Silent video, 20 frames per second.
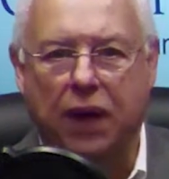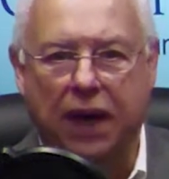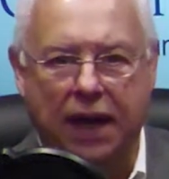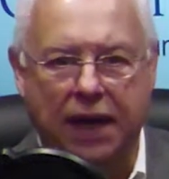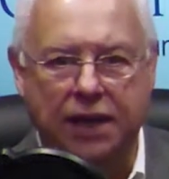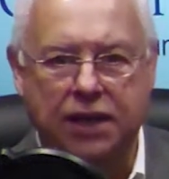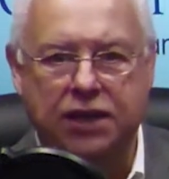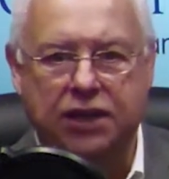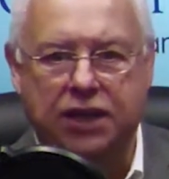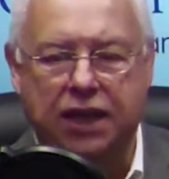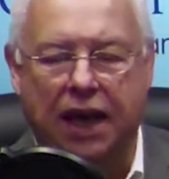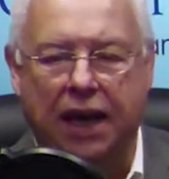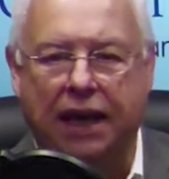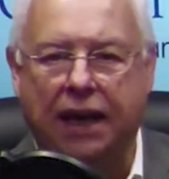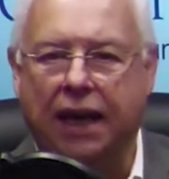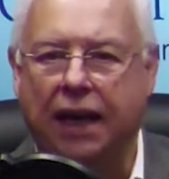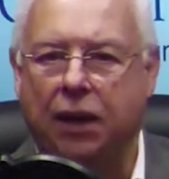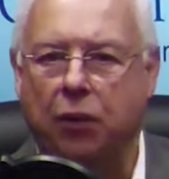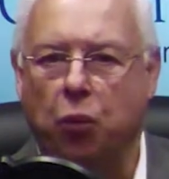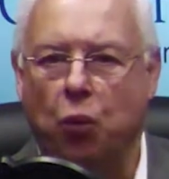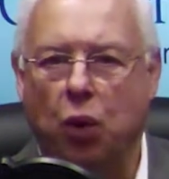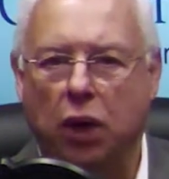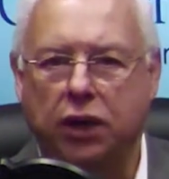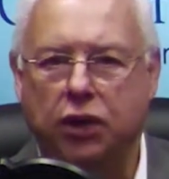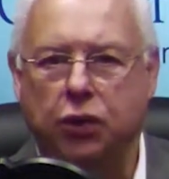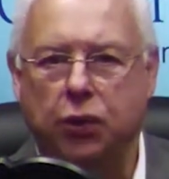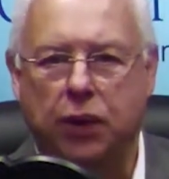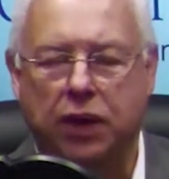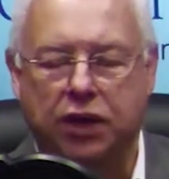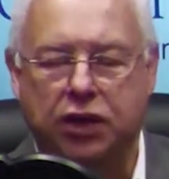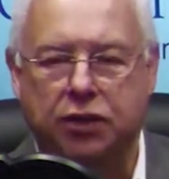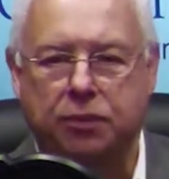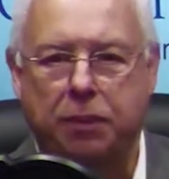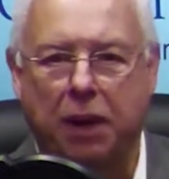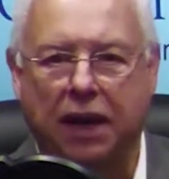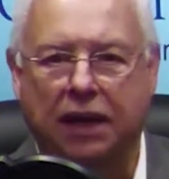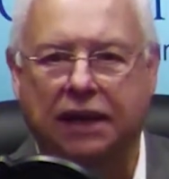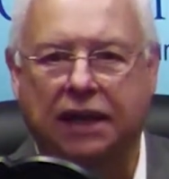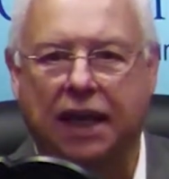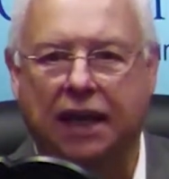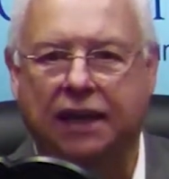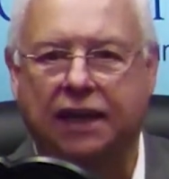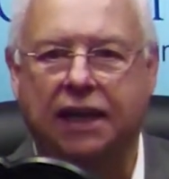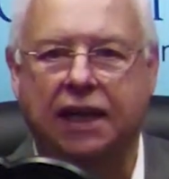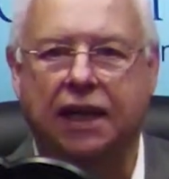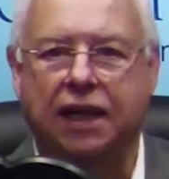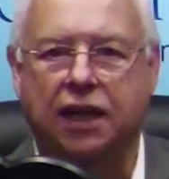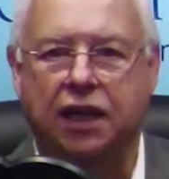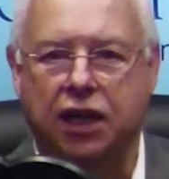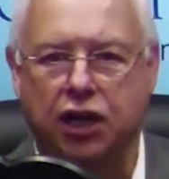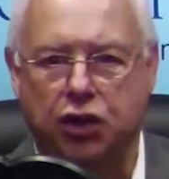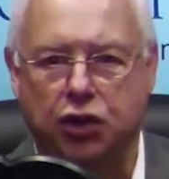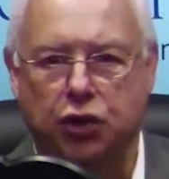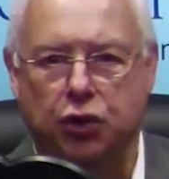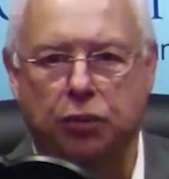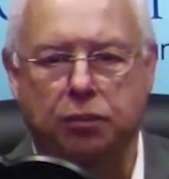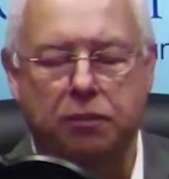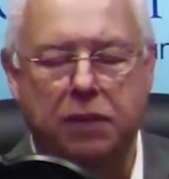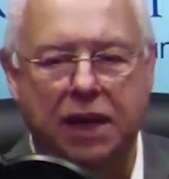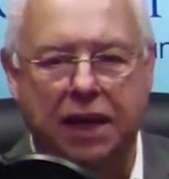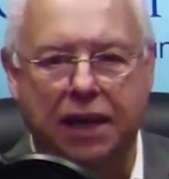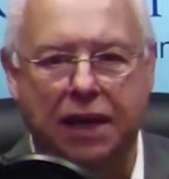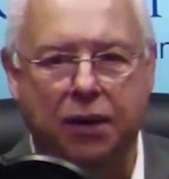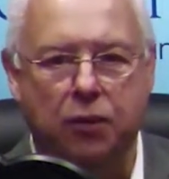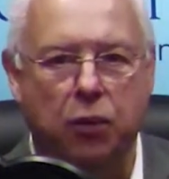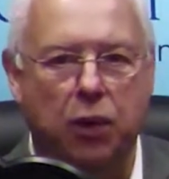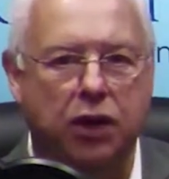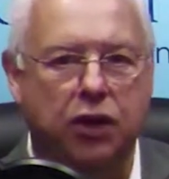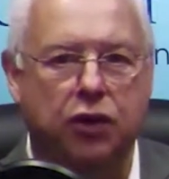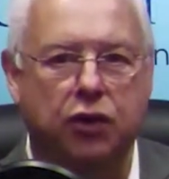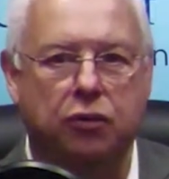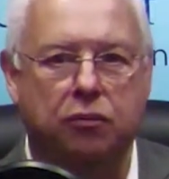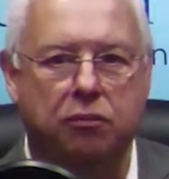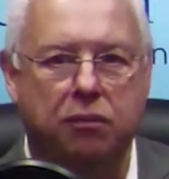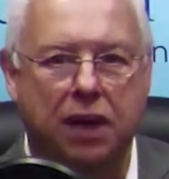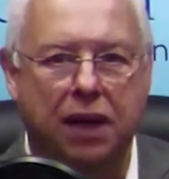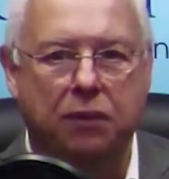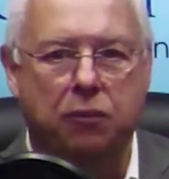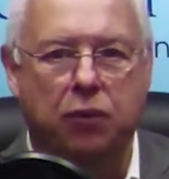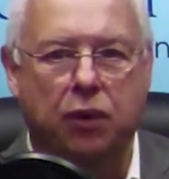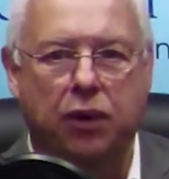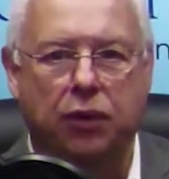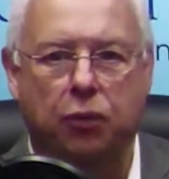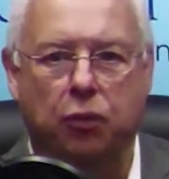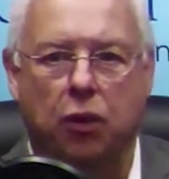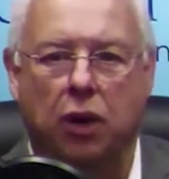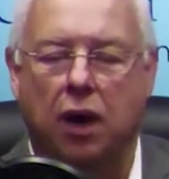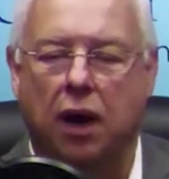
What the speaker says: insight in what to expect at the initial meeting when you meet with